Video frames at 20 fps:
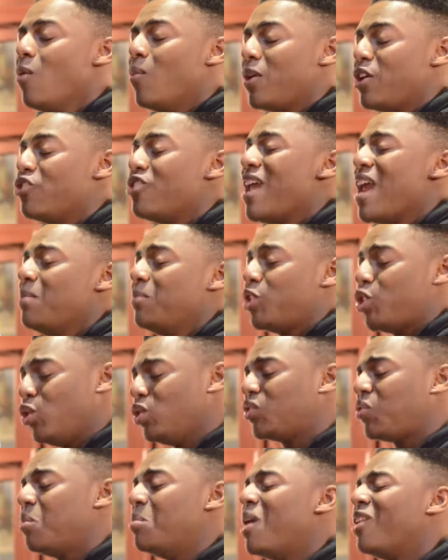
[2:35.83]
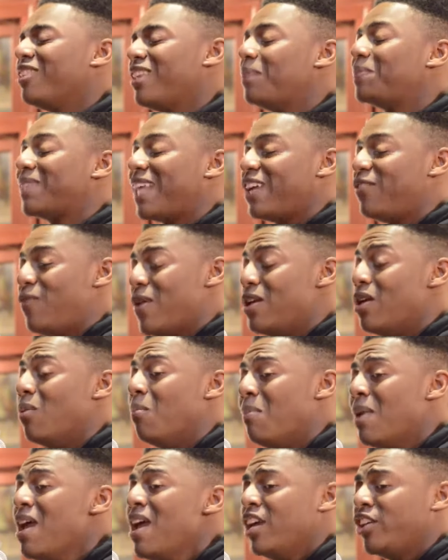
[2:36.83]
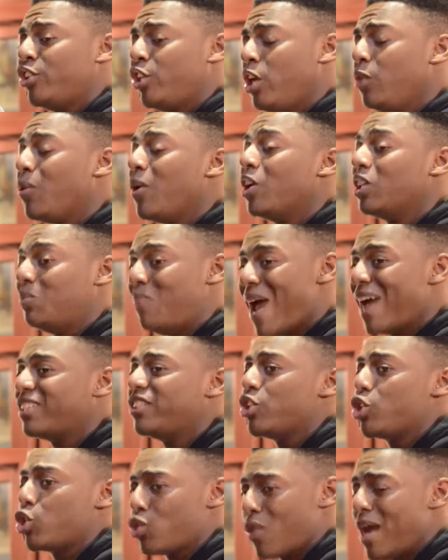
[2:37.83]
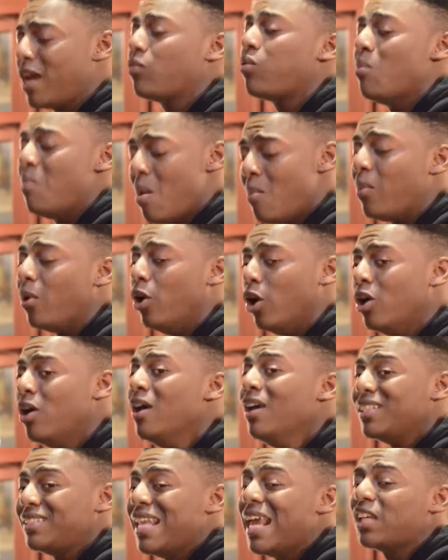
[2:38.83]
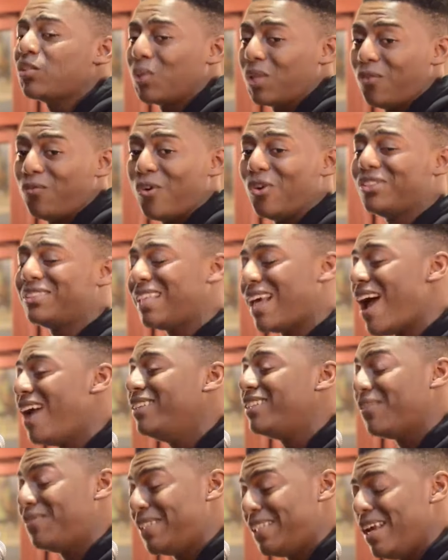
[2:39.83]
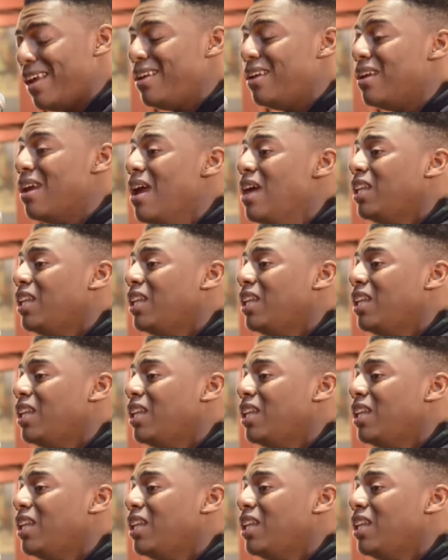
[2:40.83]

When your name shoots from her lips like venom and she rears back to strike, remember, snakes were the first signs of sin.